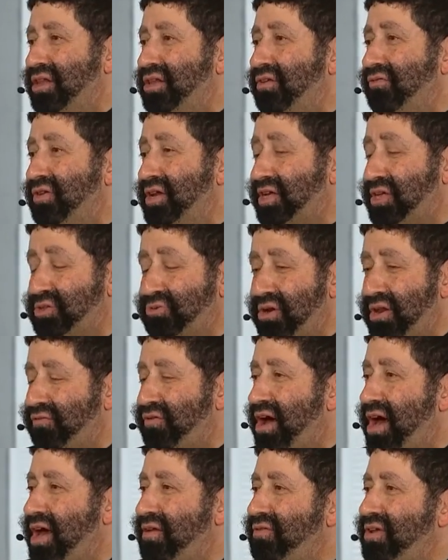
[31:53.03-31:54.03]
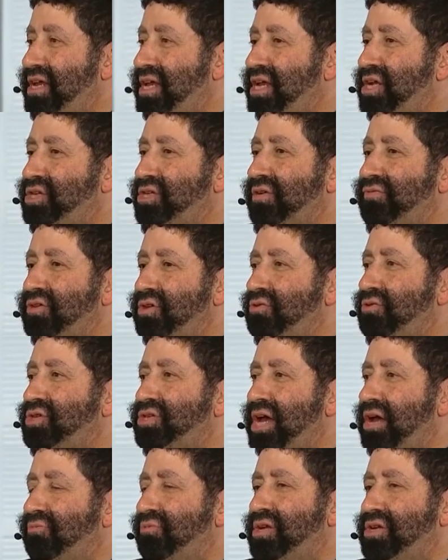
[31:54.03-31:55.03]
Leviticus 25, each of you
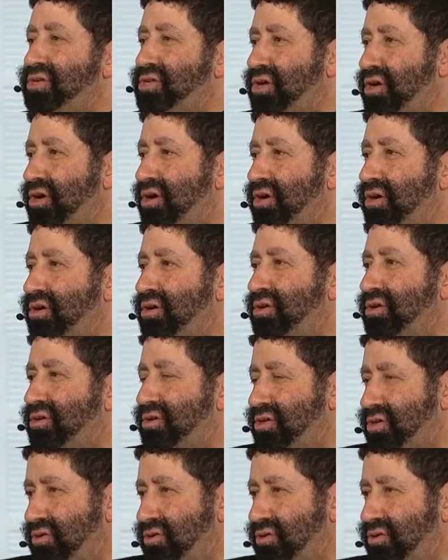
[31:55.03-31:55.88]
shall return